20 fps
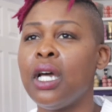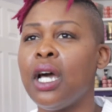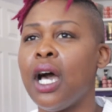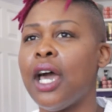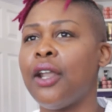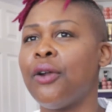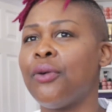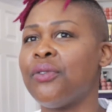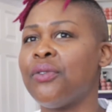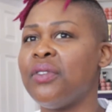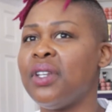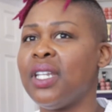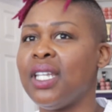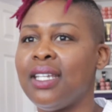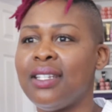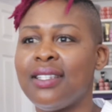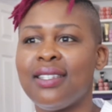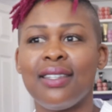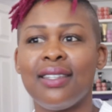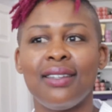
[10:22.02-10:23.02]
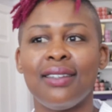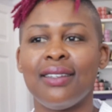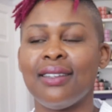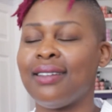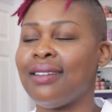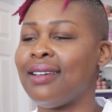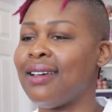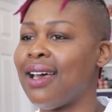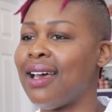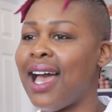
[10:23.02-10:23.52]
I don't need
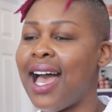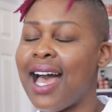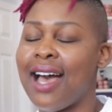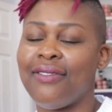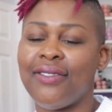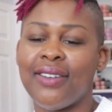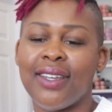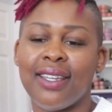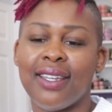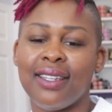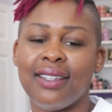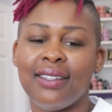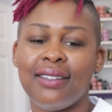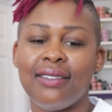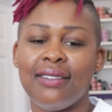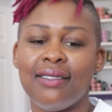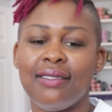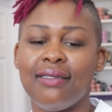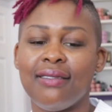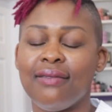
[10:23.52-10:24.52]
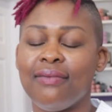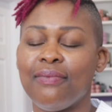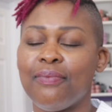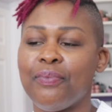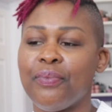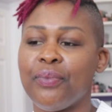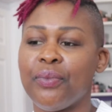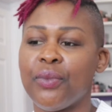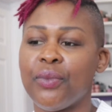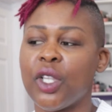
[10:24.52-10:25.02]
to have it
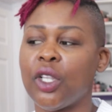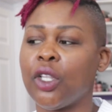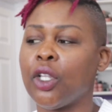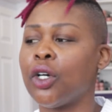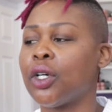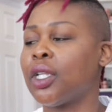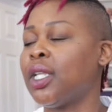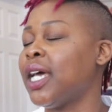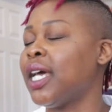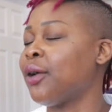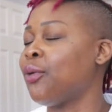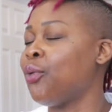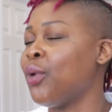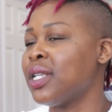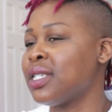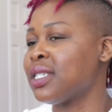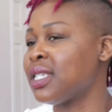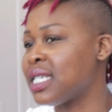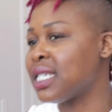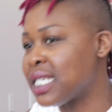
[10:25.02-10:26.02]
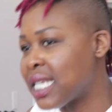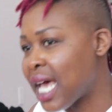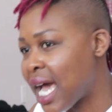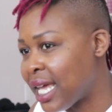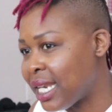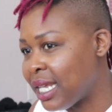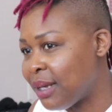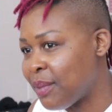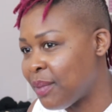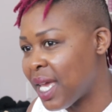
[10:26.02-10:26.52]
look like what
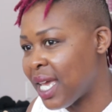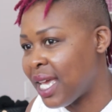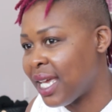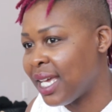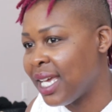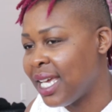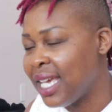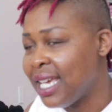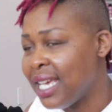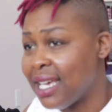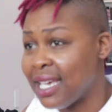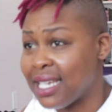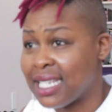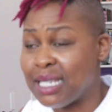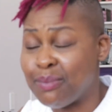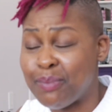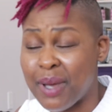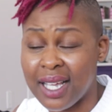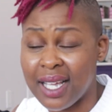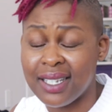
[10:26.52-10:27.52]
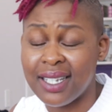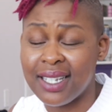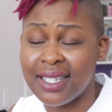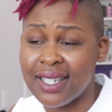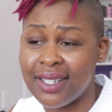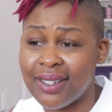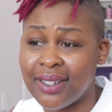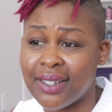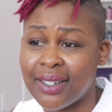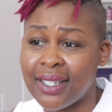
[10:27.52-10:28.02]
society may expect it
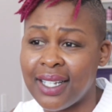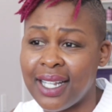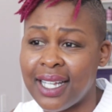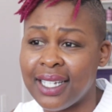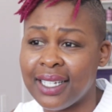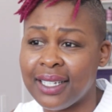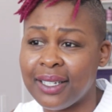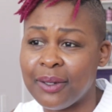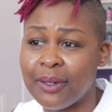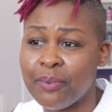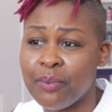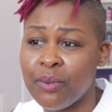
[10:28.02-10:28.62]
to look like.